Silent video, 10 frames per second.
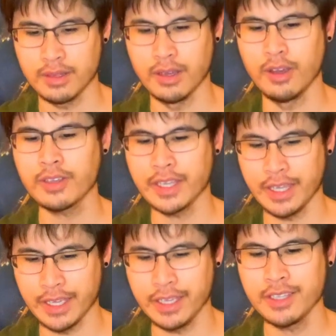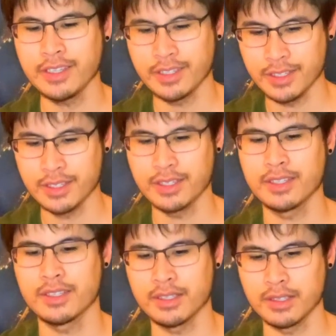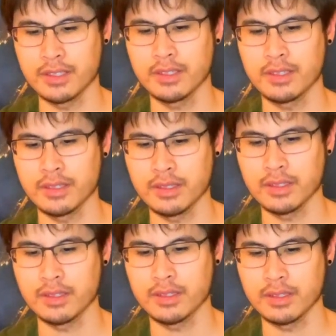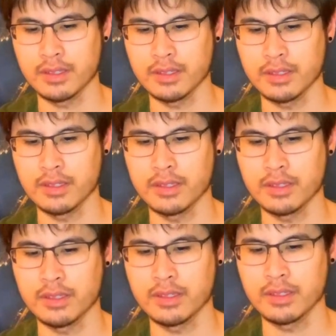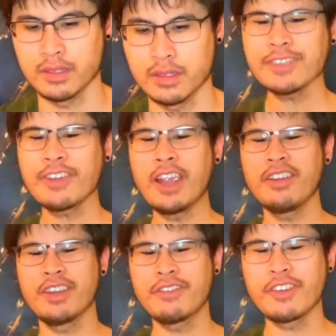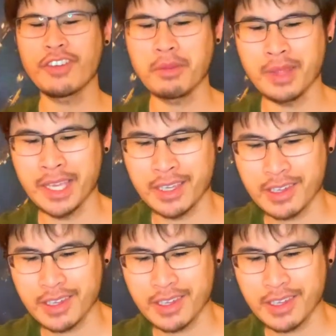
Okay. This is very different from like